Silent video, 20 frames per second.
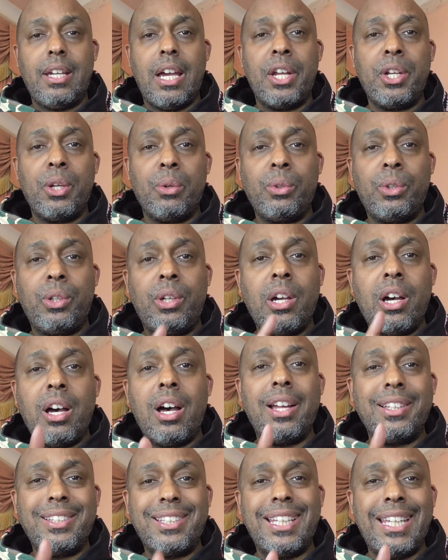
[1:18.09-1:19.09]
I know
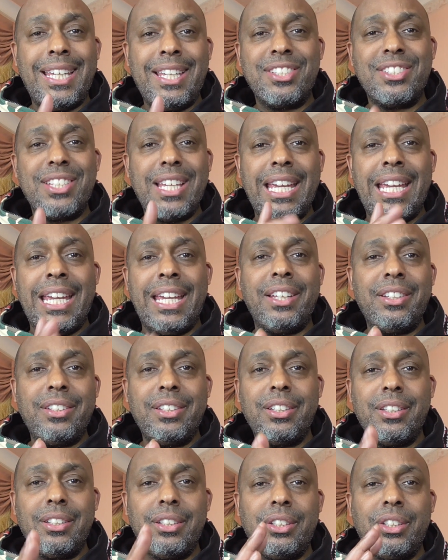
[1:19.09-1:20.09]
God is
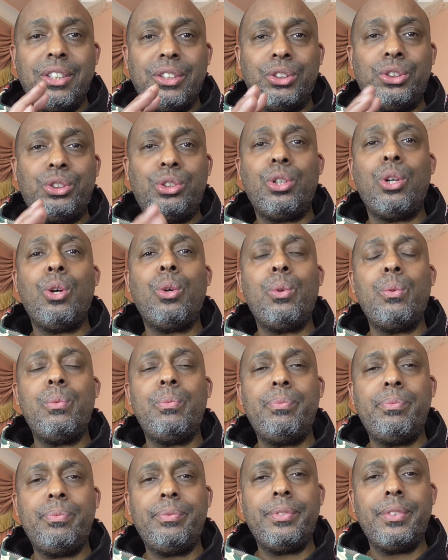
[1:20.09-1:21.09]
in control.
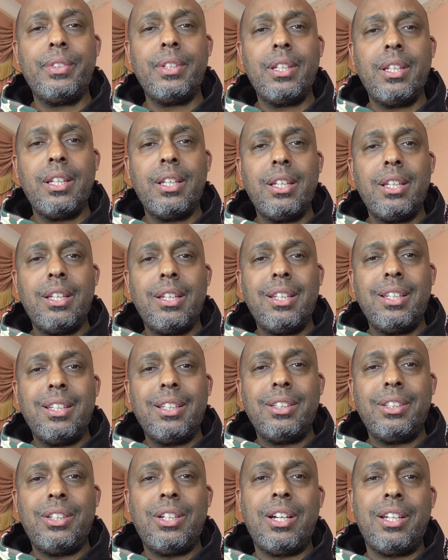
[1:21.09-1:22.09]

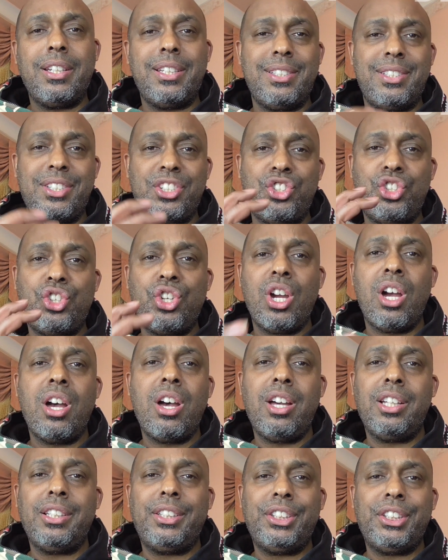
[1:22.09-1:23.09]
God is in
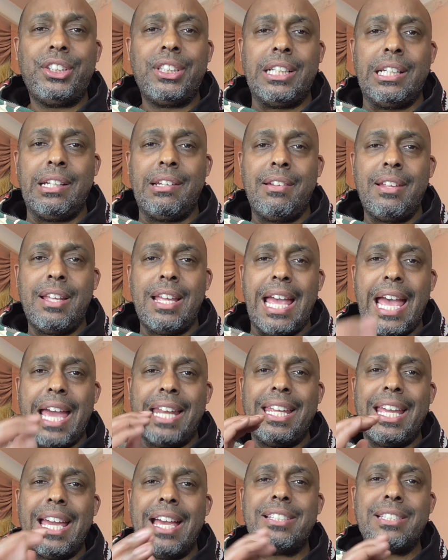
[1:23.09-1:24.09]
charge
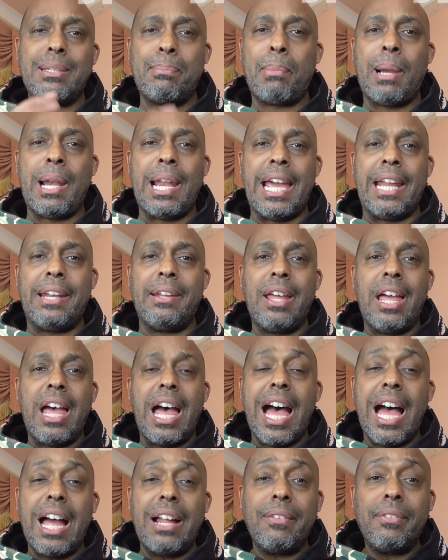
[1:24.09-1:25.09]
and He has a plan.
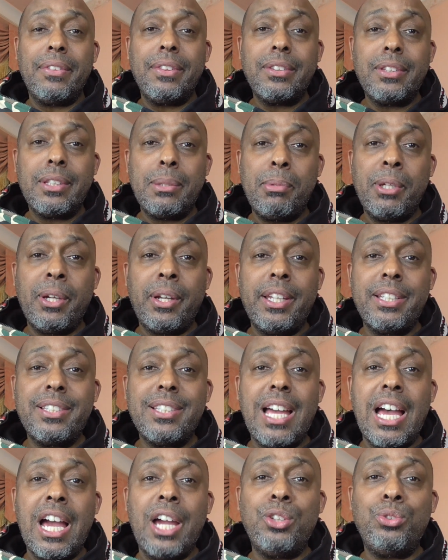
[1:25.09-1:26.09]
To be
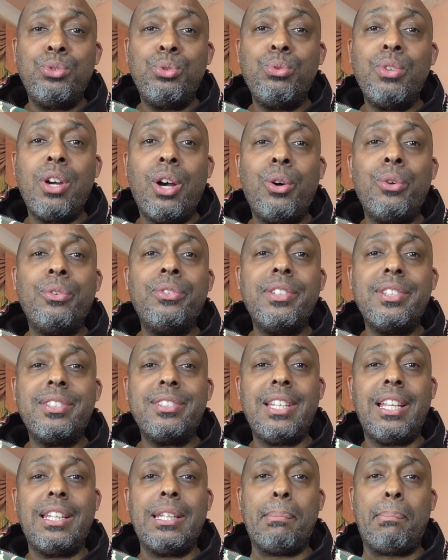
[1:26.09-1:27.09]
honest, I do not
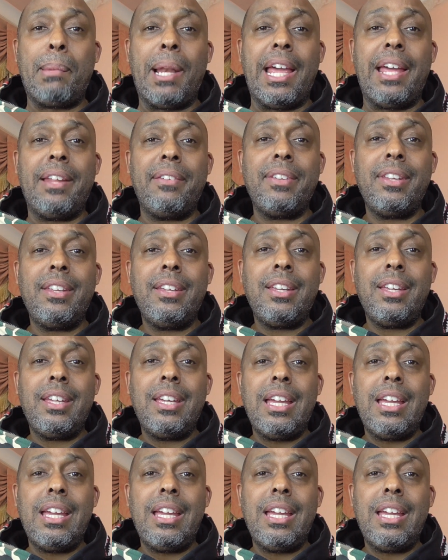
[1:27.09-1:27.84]
understand the plan.